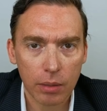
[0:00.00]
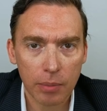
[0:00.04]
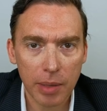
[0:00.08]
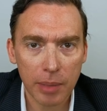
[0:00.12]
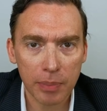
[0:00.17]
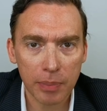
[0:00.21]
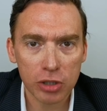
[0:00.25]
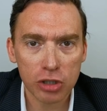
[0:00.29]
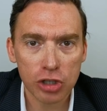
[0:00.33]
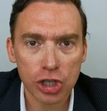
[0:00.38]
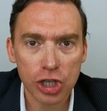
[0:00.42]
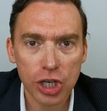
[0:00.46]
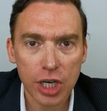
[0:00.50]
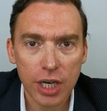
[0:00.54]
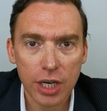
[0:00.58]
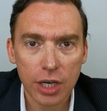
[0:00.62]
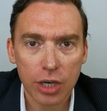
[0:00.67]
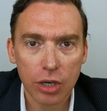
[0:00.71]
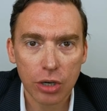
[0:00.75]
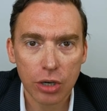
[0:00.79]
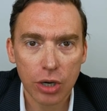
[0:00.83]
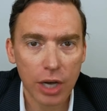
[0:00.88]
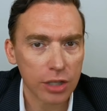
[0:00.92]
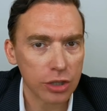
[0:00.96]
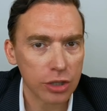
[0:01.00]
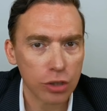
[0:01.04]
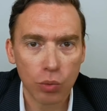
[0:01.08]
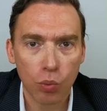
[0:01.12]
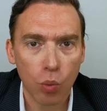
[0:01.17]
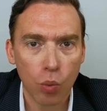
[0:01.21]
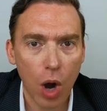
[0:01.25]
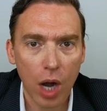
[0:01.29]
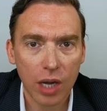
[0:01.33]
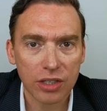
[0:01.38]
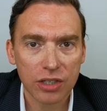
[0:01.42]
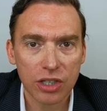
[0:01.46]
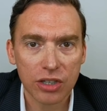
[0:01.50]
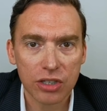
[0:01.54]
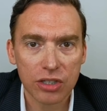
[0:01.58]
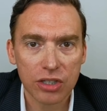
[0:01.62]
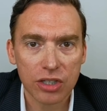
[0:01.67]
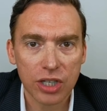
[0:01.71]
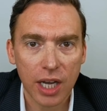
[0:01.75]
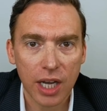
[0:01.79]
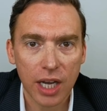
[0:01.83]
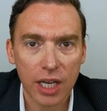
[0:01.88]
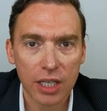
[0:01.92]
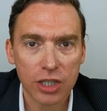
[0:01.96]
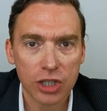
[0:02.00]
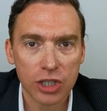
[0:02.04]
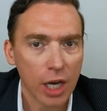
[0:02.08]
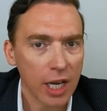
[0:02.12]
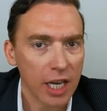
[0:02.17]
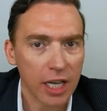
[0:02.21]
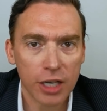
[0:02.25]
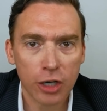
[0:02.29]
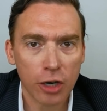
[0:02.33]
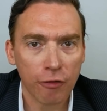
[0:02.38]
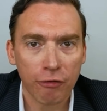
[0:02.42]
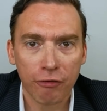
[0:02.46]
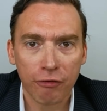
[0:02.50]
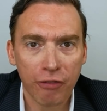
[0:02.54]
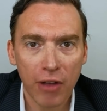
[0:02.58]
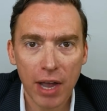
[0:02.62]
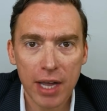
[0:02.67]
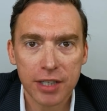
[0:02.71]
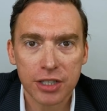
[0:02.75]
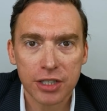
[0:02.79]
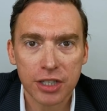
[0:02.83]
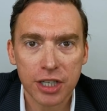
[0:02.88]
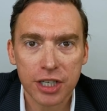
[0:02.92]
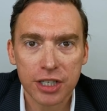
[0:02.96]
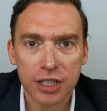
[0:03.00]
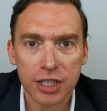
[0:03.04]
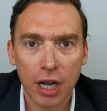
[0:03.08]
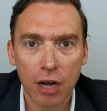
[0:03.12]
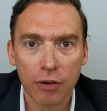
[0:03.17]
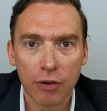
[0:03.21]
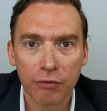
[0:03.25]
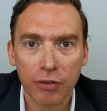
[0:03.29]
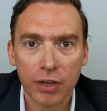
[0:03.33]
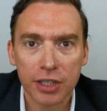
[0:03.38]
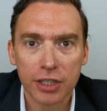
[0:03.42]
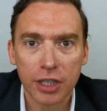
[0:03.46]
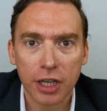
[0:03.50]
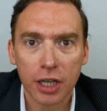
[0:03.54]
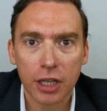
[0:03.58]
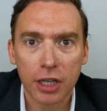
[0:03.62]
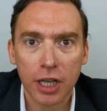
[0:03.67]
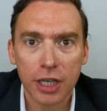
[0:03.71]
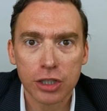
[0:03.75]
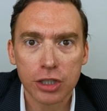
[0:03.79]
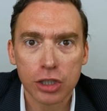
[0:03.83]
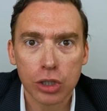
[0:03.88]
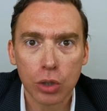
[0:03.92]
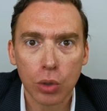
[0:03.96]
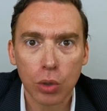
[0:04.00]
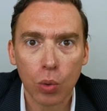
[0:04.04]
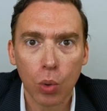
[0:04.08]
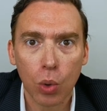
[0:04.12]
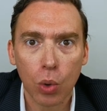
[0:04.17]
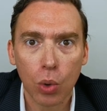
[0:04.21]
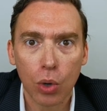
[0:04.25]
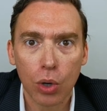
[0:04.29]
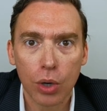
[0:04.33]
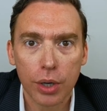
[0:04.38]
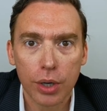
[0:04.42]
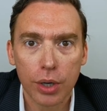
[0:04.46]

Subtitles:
People cheer as you walk to the stage in your fanciest outfit to collect your award,